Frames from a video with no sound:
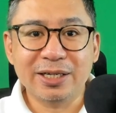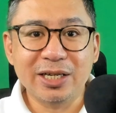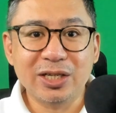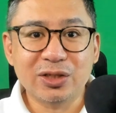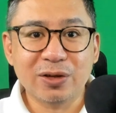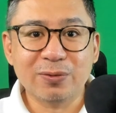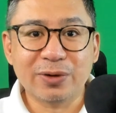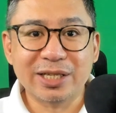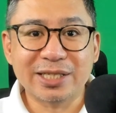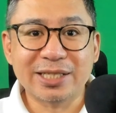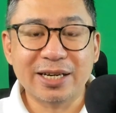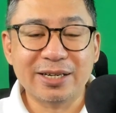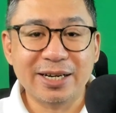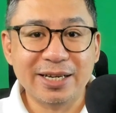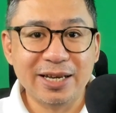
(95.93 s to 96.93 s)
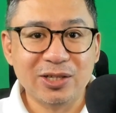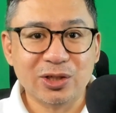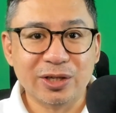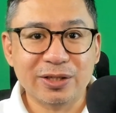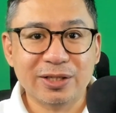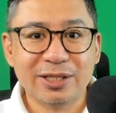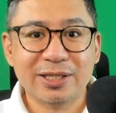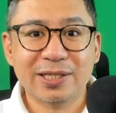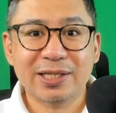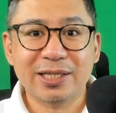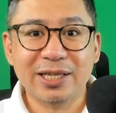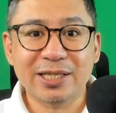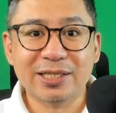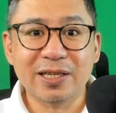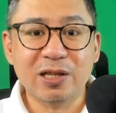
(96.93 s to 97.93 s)
The reason for the segregation
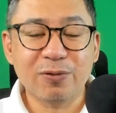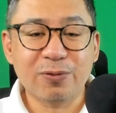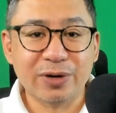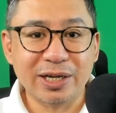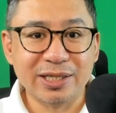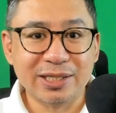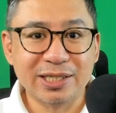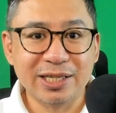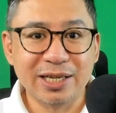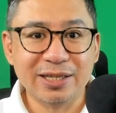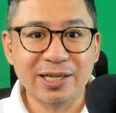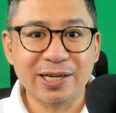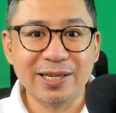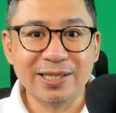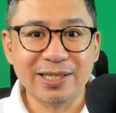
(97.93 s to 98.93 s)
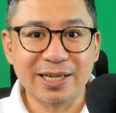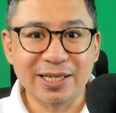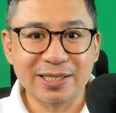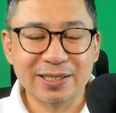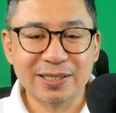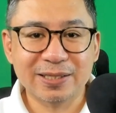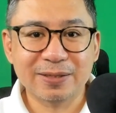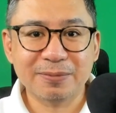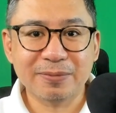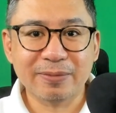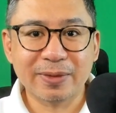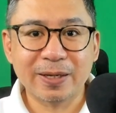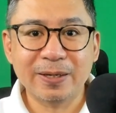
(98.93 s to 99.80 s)
is the difference in their interests.